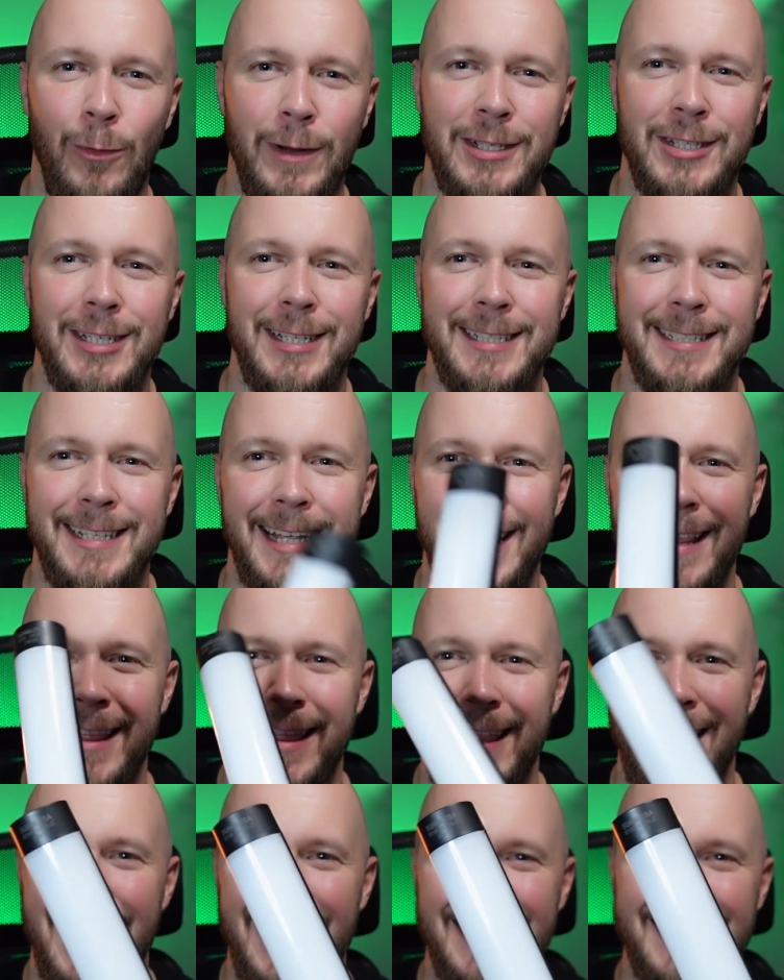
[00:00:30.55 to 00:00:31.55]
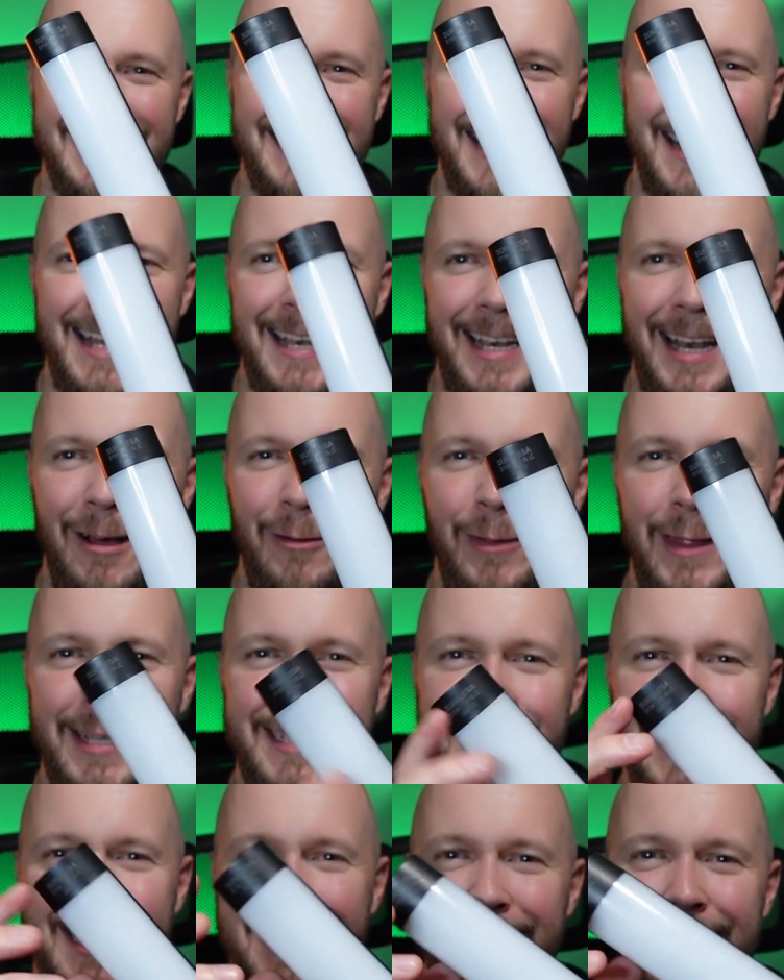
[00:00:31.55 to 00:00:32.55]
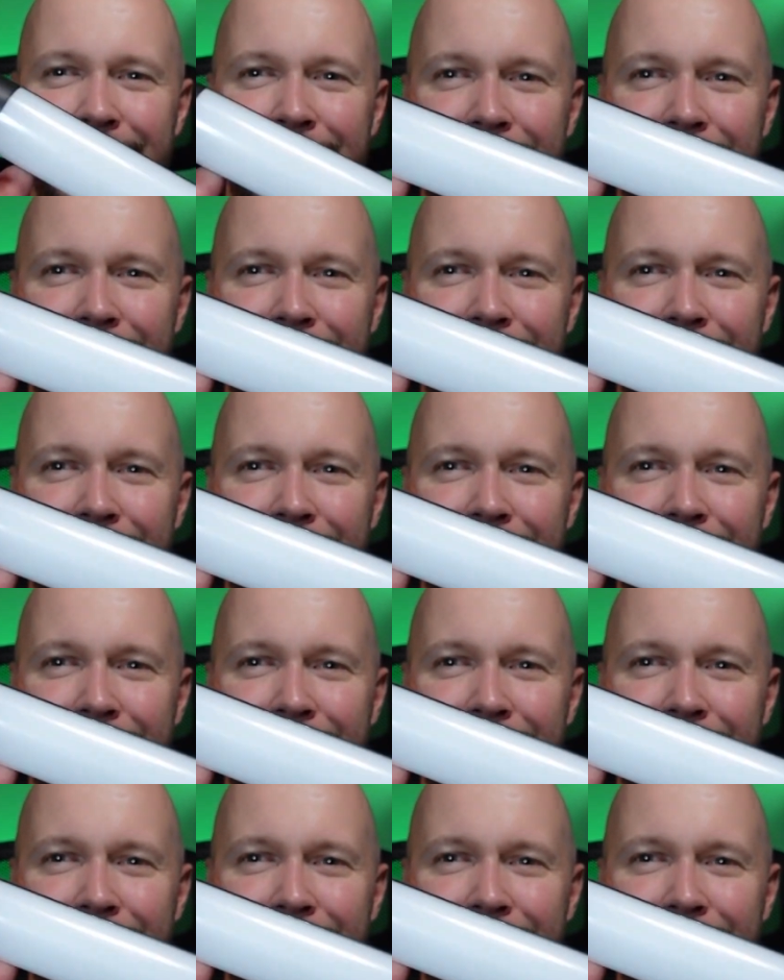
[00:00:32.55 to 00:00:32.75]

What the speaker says: which is this. Now this is